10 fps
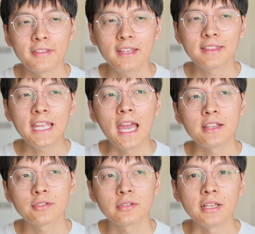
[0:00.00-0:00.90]
think the
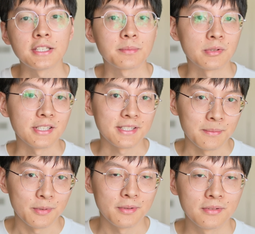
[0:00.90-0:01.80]
answer is pretty
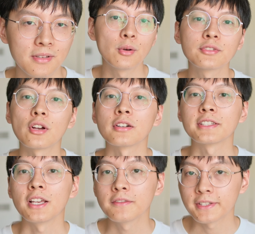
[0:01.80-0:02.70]
simple. Songs are
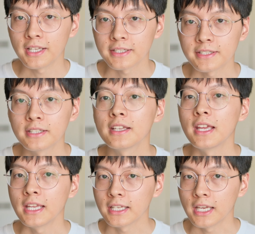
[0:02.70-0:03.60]

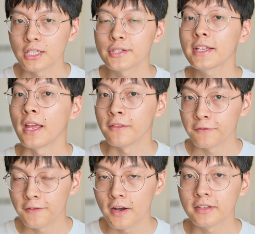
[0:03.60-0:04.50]
self-selected, engaging, and
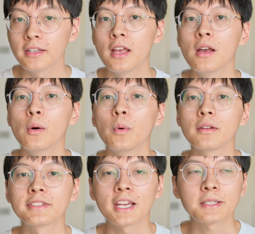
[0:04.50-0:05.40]
fun,
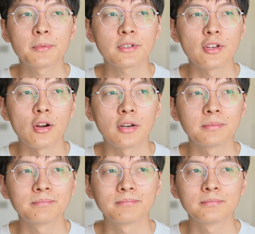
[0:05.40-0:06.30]
while textbooks
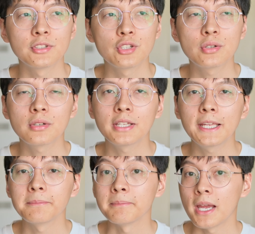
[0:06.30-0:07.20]
are
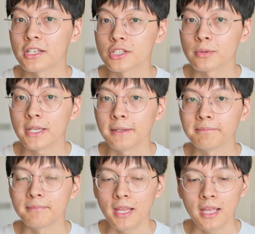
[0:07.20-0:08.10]
usually mandatory
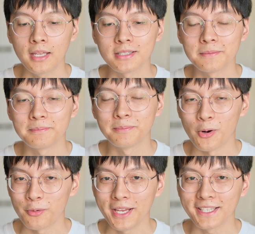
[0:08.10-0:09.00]
and
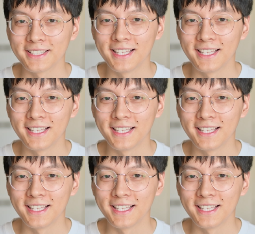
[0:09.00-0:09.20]
boring.